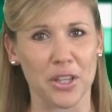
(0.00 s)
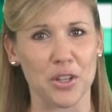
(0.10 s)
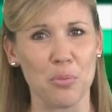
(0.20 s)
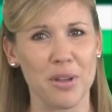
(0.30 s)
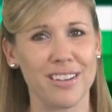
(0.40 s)

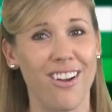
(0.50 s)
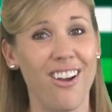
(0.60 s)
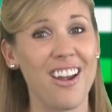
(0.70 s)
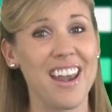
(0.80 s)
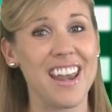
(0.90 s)
Open are
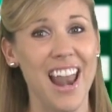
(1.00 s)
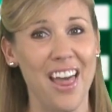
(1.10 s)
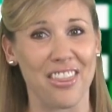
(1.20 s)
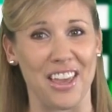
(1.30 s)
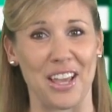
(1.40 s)

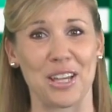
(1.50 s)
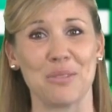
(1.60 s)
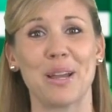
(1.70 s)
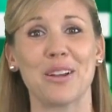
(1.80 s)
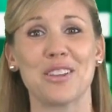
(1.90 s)
nothing
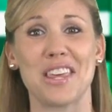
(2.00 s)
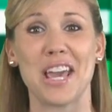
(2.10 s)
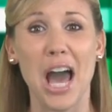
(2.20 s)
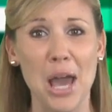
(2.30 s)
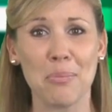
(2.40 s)
compared to the
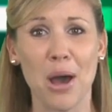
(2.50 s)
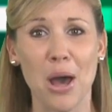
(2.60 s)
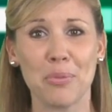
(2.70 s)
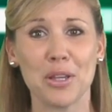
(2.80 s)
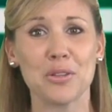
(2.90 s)

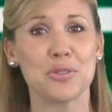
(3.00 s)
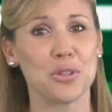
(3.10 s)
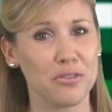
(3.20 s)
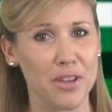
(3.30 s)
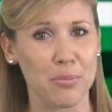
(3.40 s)
eye-popping
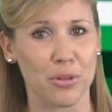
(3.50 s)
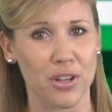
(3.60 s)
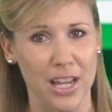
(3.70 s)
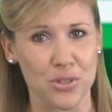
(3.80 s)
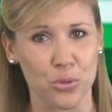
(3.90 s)
Zoom Vapor
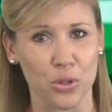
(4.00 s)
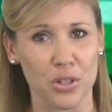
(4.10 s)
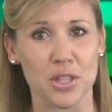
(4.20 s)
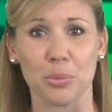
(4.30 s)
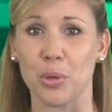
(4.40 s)
9 tours
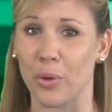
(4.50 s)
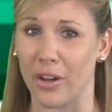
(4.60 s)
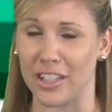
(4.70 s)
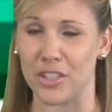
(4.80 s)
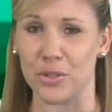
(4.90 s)
he'll be wearing
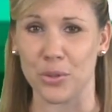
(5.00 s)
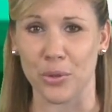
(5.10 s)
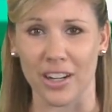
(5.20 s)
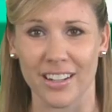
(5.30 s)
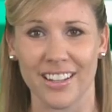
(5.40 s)
in New
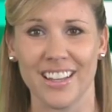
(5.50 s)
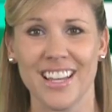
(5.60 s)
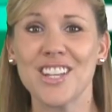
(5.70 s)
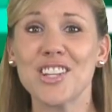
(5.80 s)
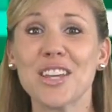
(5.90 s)
York.
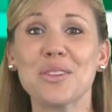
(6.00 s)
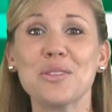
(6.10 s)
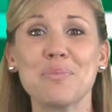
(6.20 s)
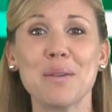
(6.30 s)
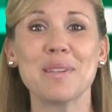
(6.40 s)
Check those
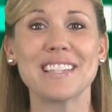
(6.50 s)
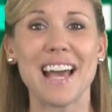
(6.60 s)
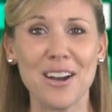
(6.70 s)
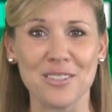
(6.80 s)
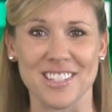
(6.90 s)
babies
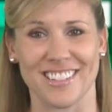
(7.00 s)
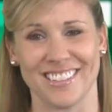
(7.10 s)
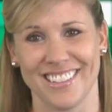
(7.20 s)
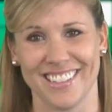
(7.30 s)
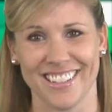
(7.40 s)
out!
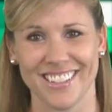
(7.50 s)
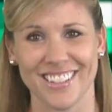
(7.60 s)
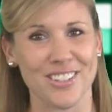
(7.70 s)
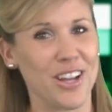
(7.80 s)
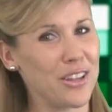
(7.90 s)

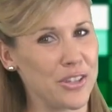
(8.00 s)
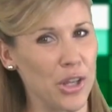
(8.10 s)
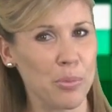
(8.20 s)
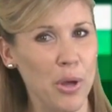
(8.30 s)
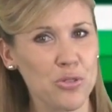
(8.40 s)
Nadal and Del
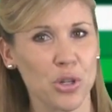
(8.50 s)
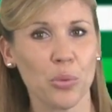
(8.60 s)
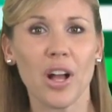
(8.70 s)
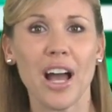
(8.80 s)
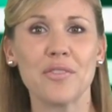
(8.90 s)
Potro will
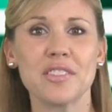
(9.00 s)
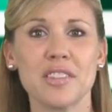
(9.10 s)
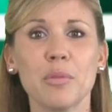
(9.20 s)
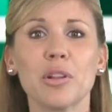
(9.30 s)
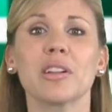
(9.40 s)
have
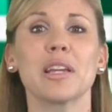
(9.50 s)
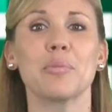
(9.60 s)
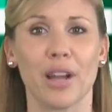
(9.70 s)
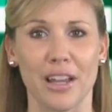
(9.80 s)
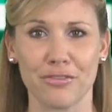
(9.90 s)
similarly
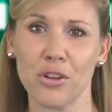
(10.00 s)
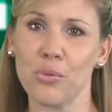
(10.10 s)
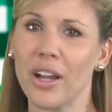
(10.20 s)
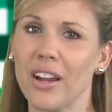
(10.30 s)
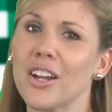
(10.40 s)
bright
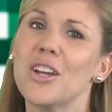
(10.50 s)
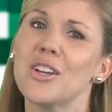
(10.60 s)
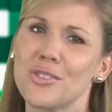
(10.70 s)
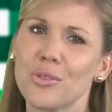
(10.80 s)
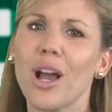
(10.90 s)
footwear,
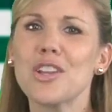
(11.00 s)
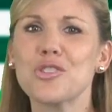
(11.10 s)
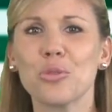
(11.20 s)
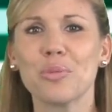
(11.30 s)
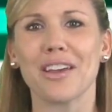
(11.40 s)
so Roger
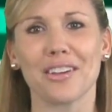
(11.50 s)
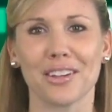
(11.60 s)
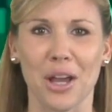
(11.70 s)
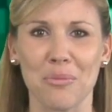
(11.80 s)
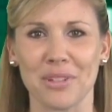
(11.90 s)
will be in good
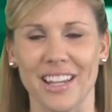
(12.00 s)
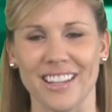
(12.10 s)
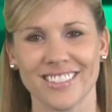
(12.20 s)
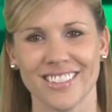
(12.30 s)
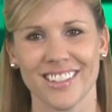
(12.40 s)
company.
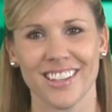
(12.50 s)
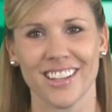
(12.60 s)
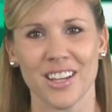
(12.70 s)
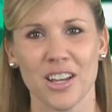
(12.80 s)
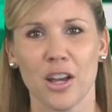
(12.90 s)

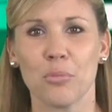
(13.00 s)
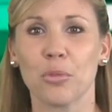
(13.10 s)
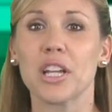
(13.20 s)
Maria